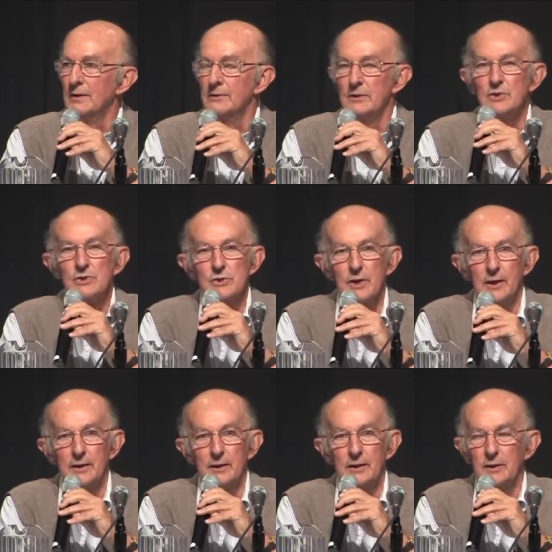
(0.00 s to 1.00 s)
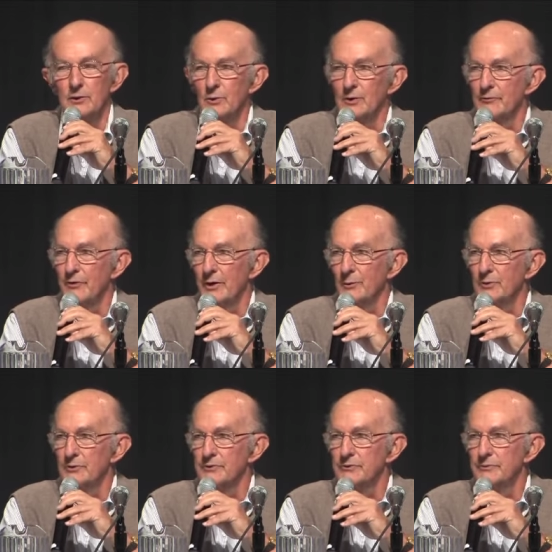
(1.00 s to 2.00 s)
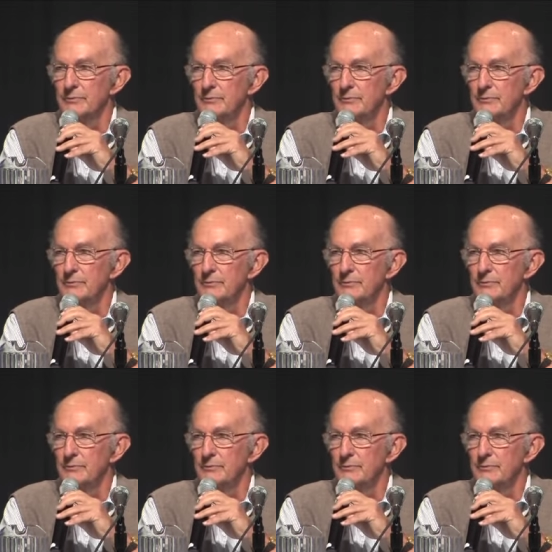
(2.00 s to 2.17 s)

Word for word: initiated it or if he was